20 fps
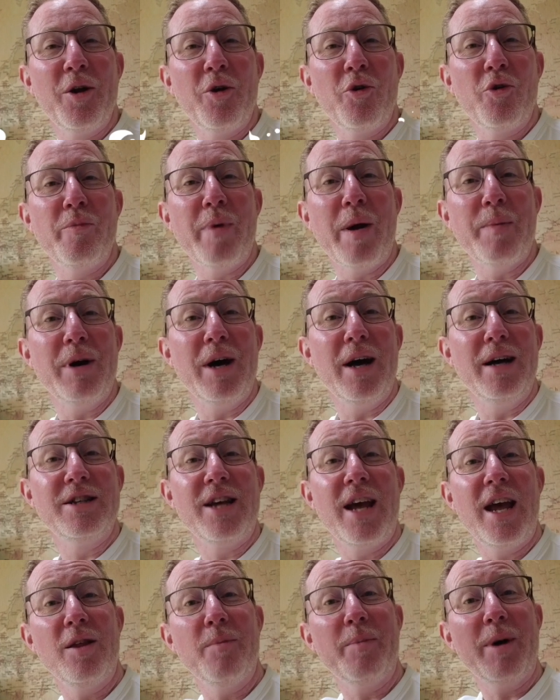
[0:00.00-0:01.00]
Remember to
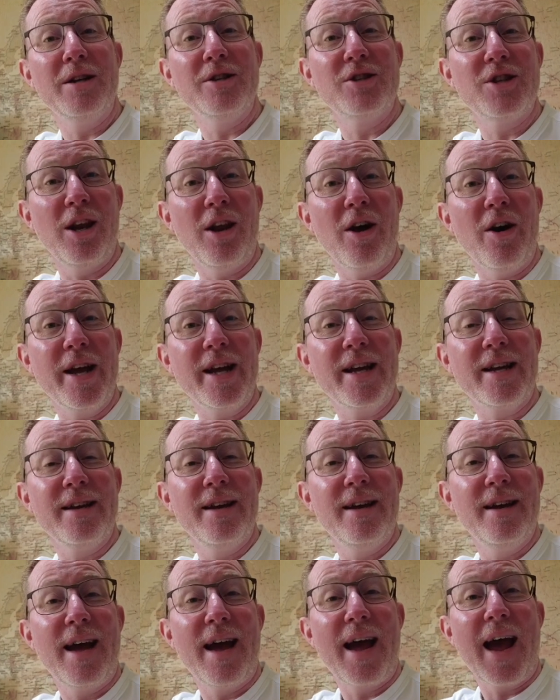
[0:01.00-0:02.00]
hit the button to like
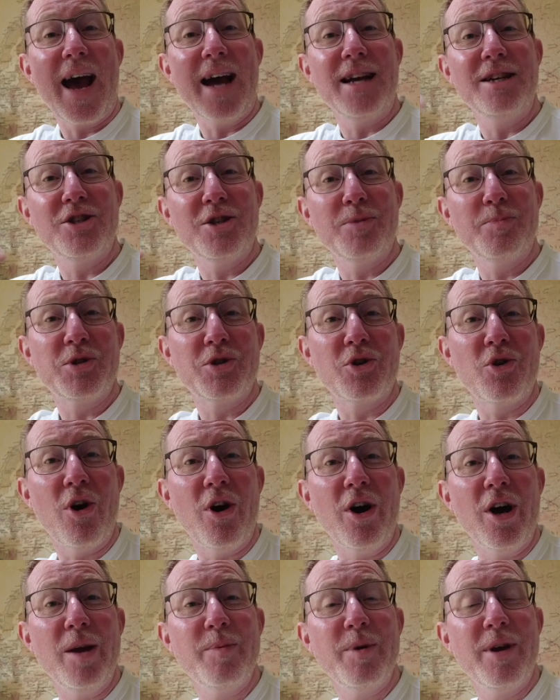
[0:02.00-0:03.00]
and
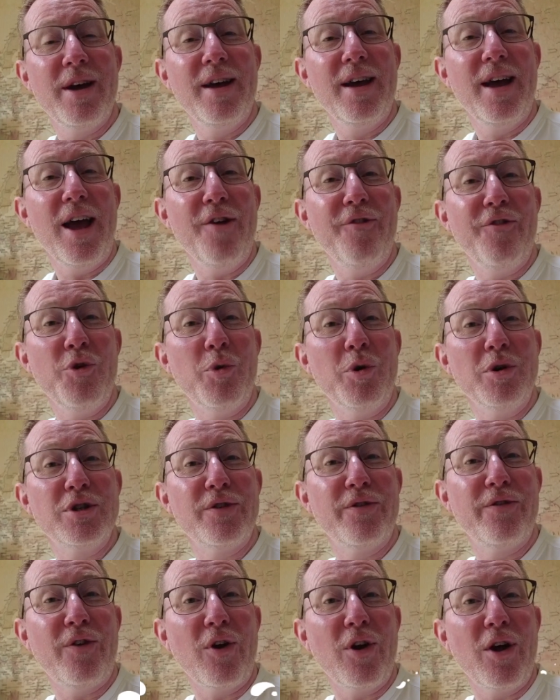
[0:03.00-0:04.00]
subscribe if you want to
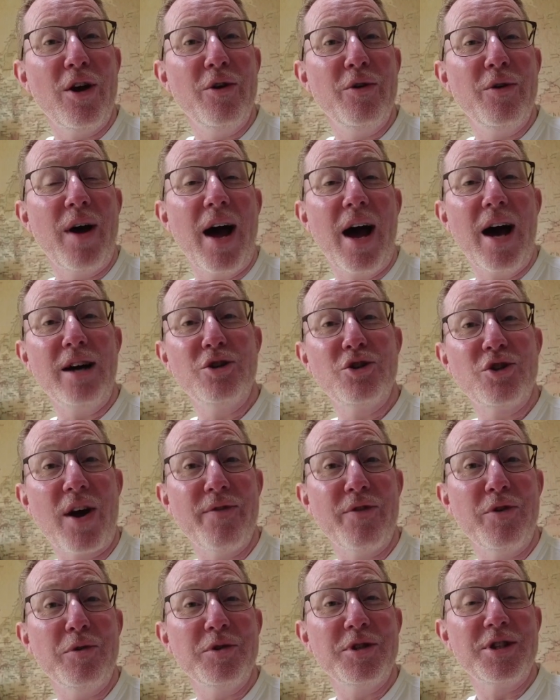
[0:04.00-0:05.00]
follow our
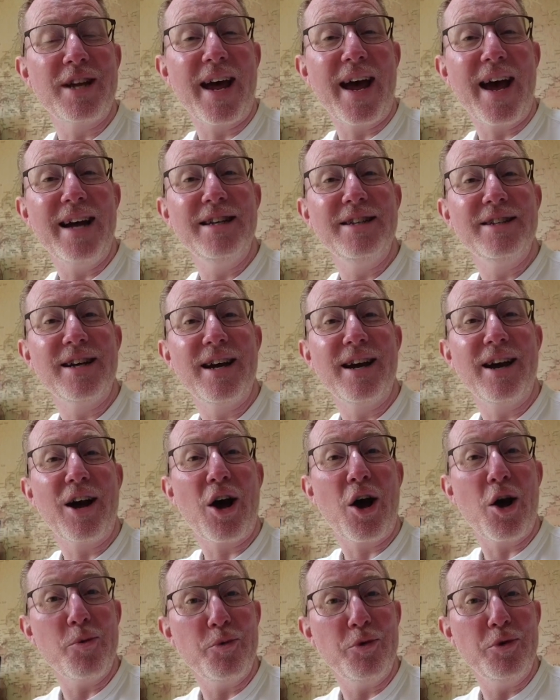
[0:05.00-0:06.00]
travels, and uh,
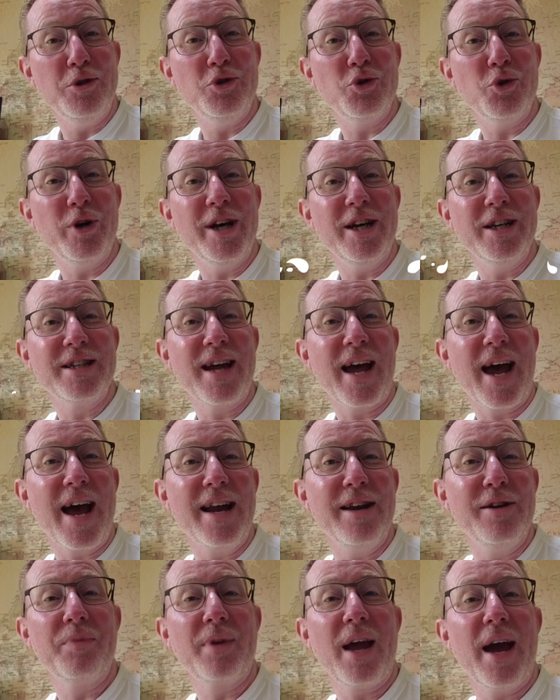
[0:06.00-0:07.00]
hope you enjoy it.
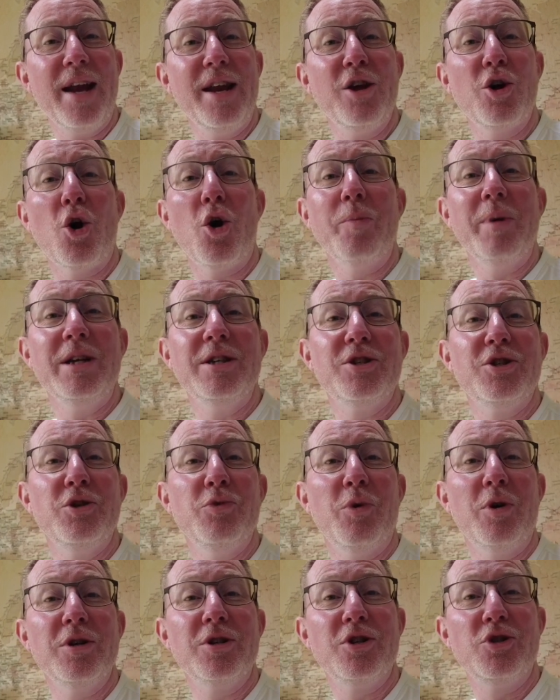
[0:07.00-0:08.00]
And any comments
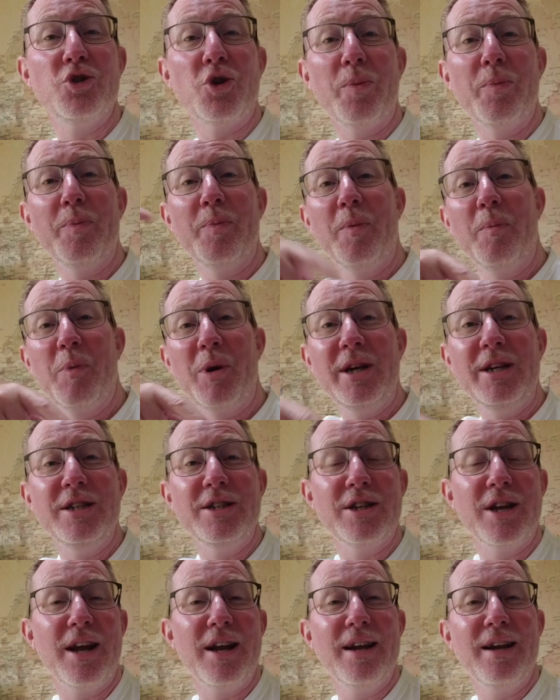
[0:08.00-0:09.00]
you want to drop,
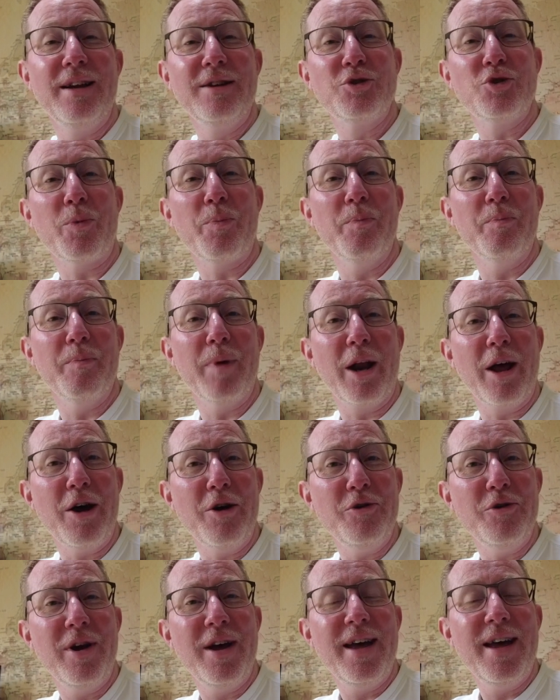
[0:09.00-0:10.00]
please drop them
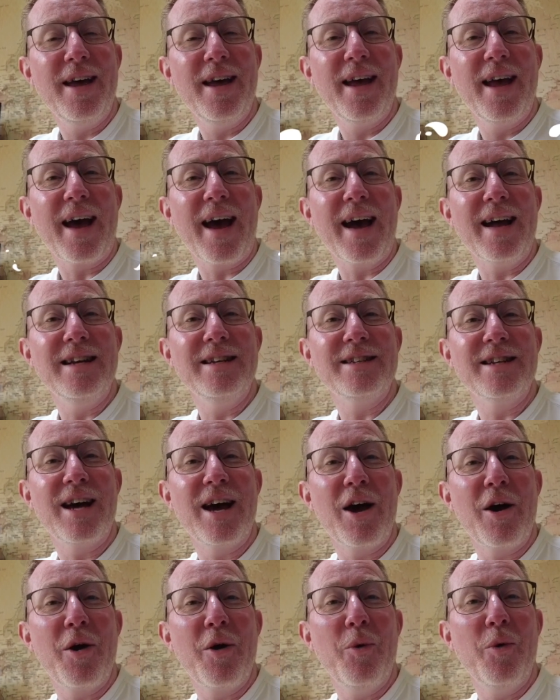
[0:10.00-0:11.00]
below, and
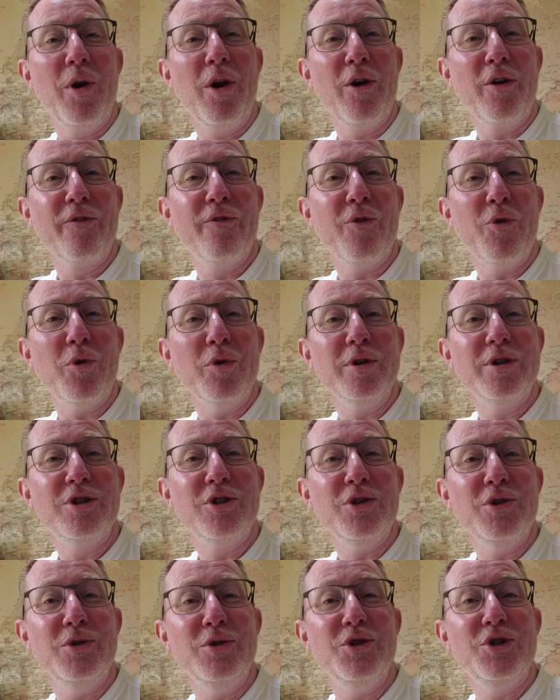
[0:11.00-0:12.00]
uh, we'll look forward
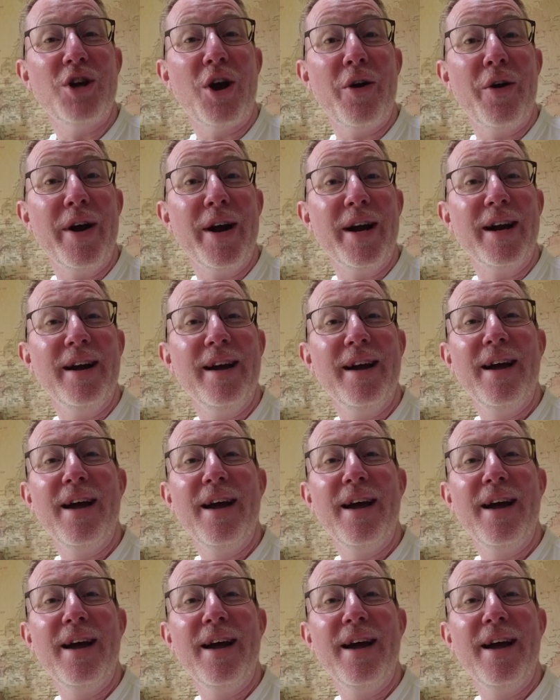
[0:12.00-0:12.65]
to sharing